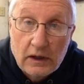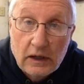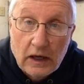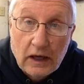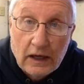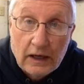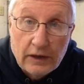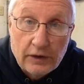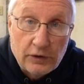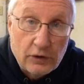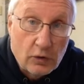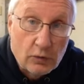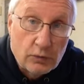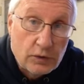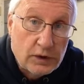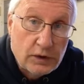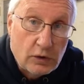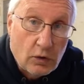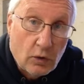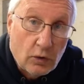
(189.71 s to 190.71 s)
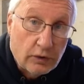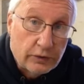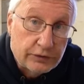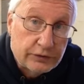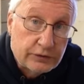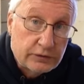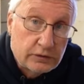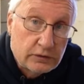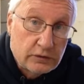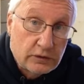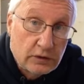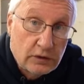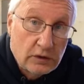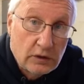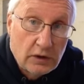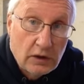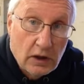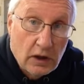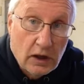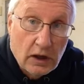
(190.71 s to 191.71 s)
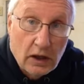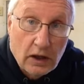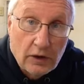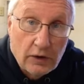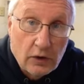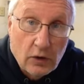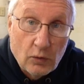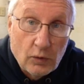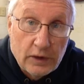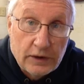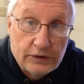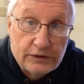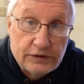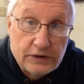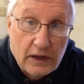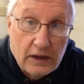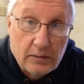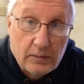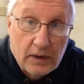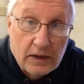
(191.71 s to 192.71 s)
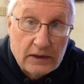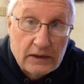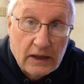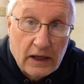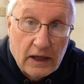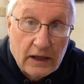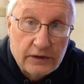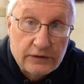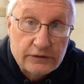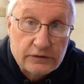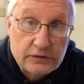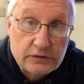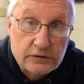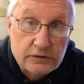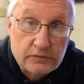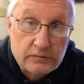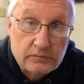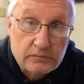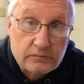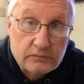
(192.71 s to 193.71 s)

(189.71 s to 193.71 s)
I had no recourse, no way to state my case.